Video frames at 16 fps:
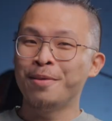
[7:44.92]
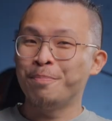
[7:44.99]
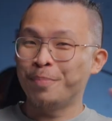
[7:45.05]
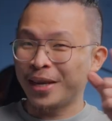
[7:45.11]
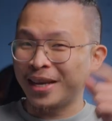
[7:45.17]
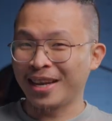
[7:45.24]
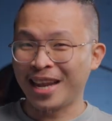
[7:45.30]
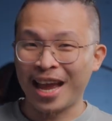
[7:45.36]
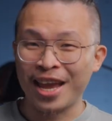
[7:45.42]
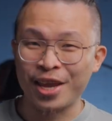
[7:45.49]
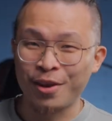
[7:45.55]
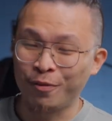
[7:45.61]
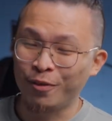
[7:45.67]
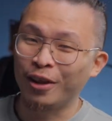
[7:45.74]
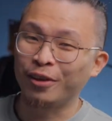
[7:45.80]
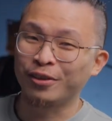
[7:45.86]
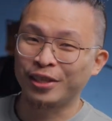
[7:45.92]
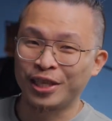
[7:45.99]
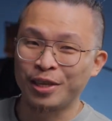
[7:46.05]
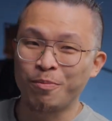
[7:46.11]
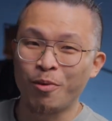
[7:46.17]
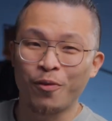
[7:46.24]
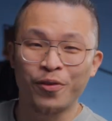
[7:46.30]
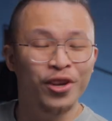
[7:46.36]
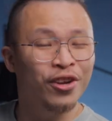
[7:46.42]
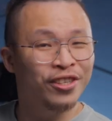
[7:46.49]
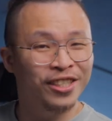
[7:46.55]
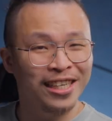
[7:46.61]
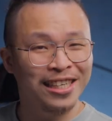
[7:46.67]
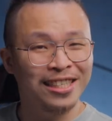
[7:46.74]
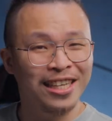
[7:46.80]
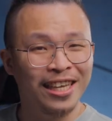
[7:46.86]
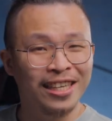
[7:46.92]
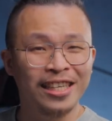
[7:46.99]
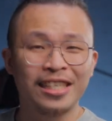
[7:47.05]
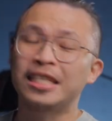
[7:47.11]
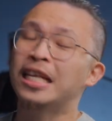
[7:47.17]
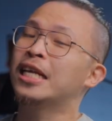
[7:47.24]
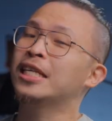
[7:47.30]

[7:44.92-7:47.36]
Big like if you'd like to see more videos just like this.